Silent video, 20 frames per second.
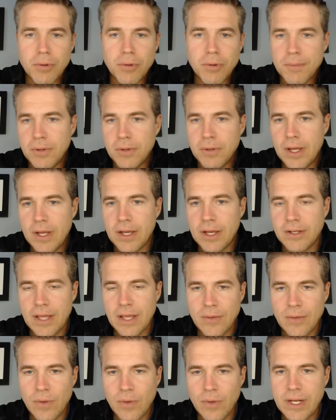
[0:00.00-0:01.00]
pre-planned
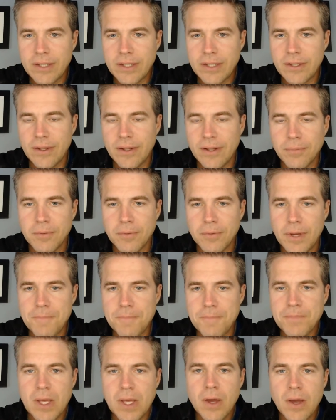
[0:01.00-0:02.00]
and ready to implement
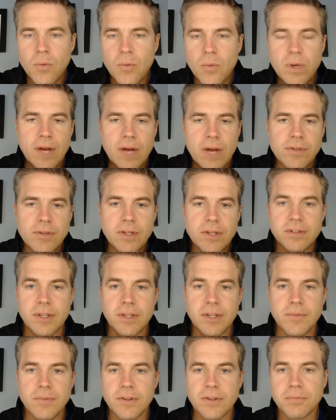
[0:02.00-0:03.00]
whenever the
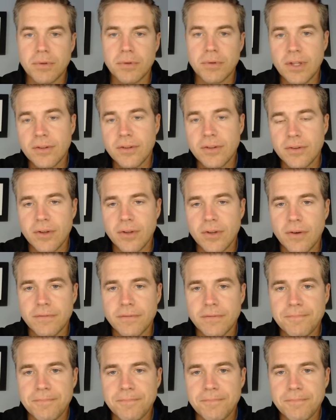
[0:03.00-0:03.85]
stimulus presents itself.